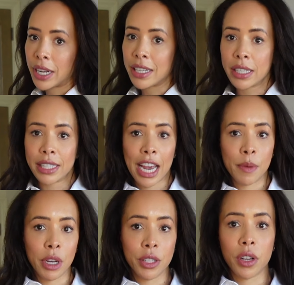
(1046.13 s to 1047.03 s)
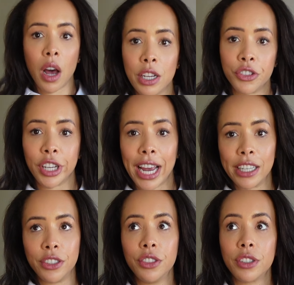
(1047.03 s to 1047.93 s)
As I say, my style has
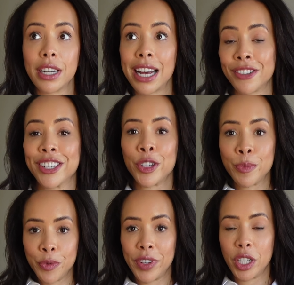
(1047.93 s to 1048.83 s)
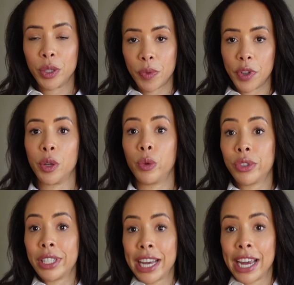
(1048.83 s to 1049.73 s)
changed, and as I do more videos with you, you will
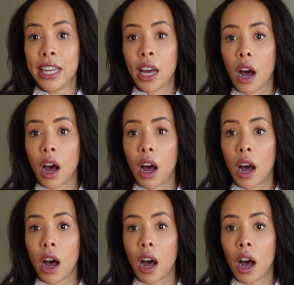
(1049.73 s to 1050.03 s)
see,